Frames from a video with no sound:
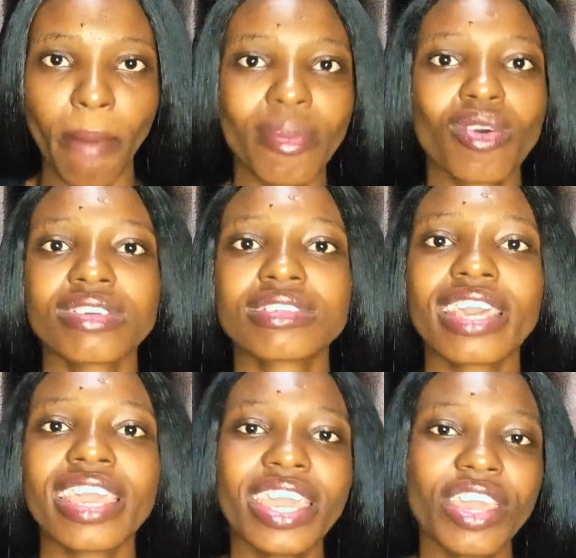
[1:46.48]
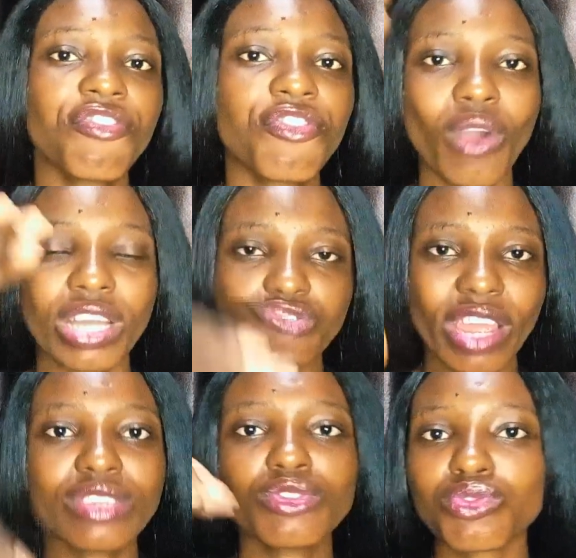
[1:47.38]
Because if you are
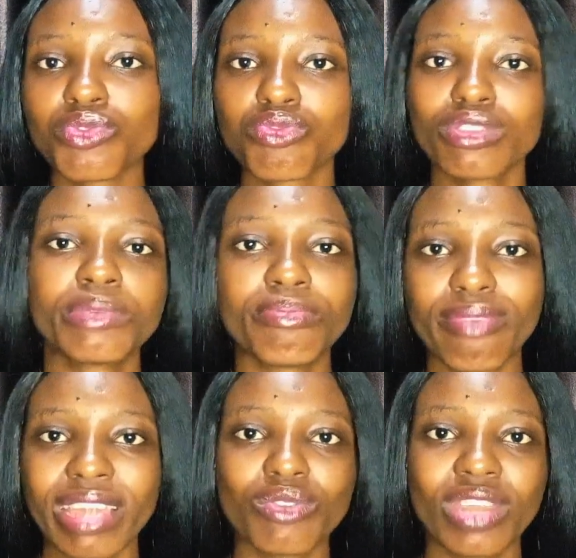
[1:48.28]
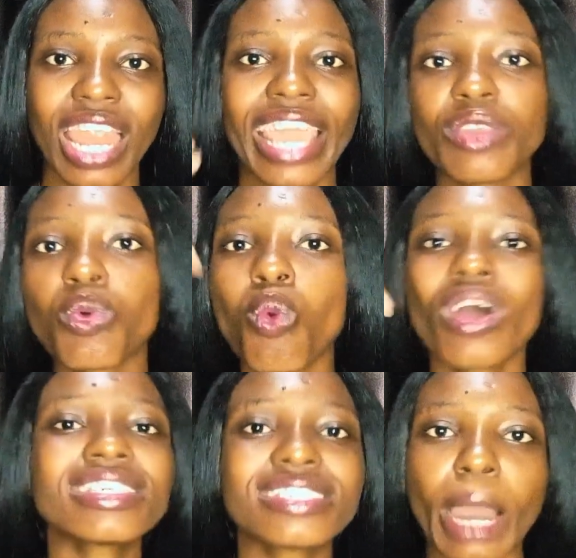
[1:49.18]
trying to grow the brand online,
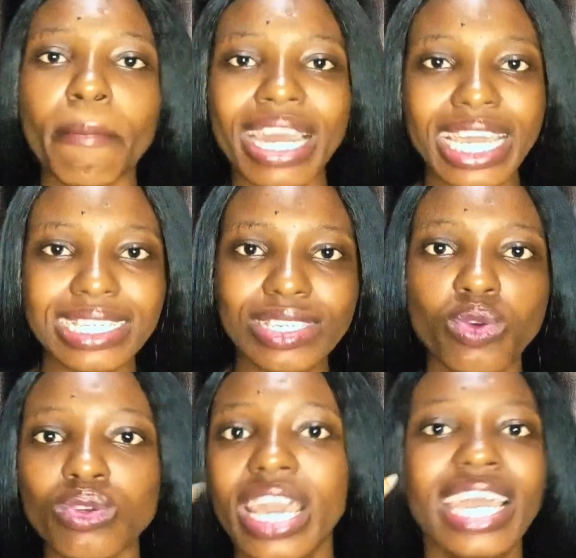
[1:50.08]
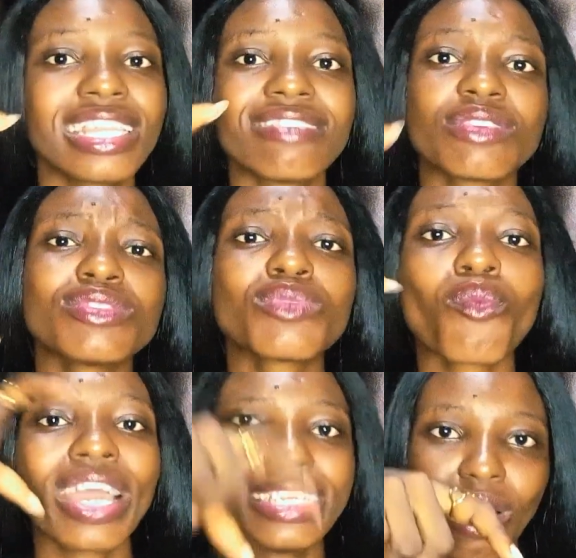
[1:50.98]
what is their marketing goal? There's a reason
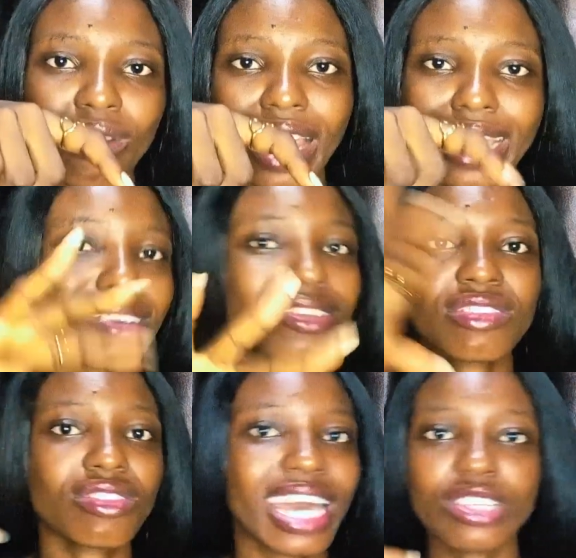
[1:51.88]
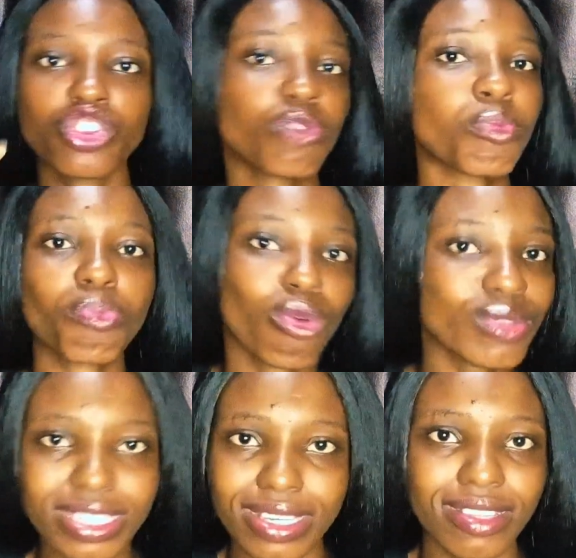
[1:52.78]
why they are online. They're not just online to just be
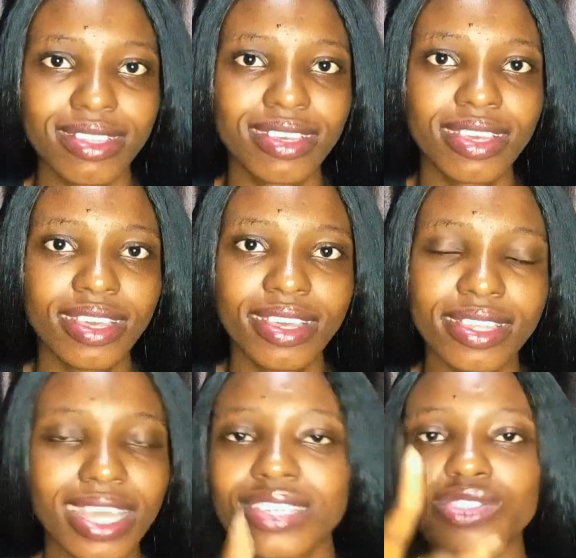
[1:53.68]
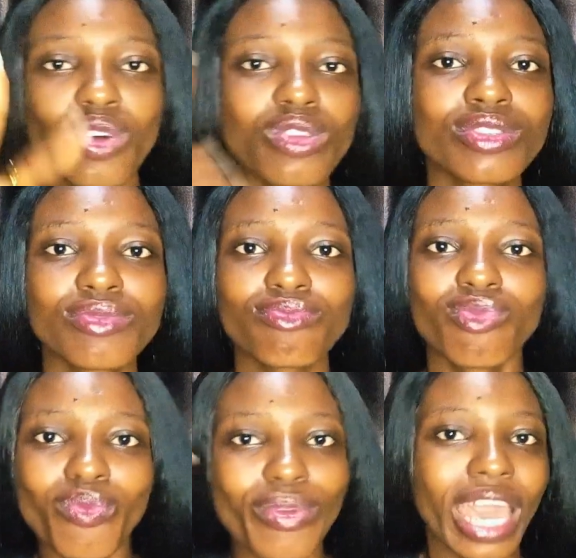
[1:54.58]
posting. That is not,
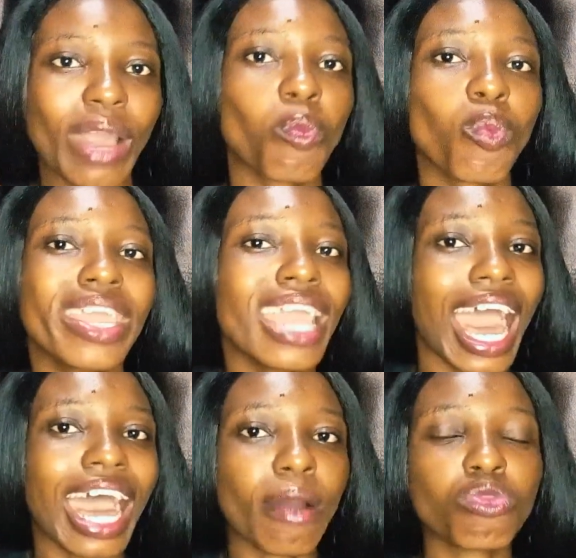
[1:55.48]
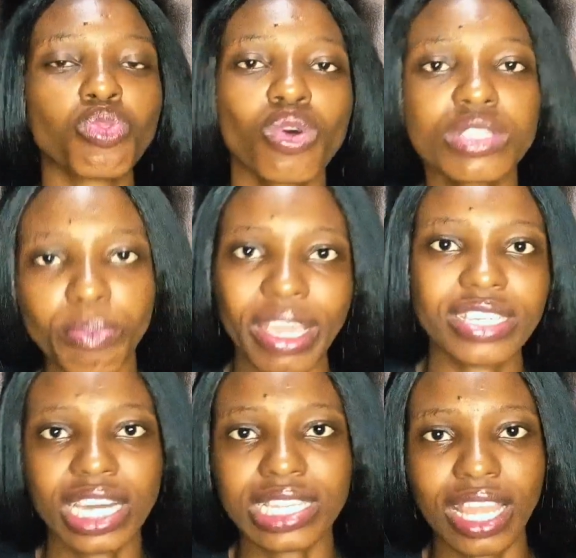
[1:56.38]
we are not
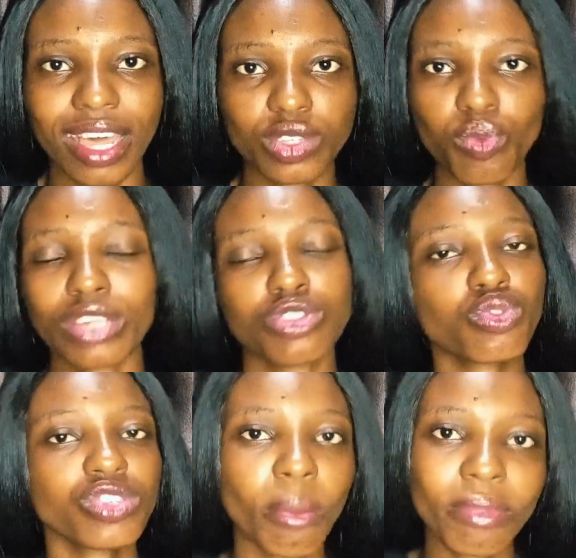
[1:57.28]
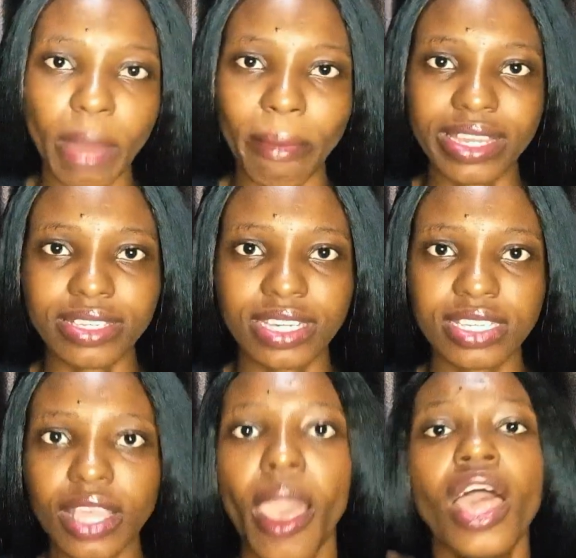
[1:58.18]
page handlers, we are social media
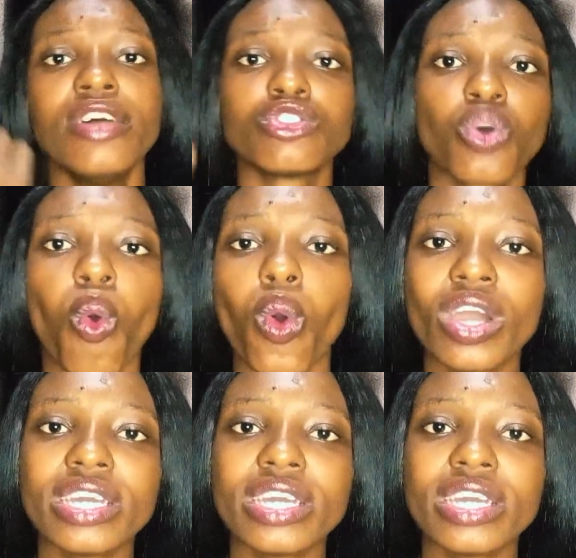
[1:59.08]
managers. So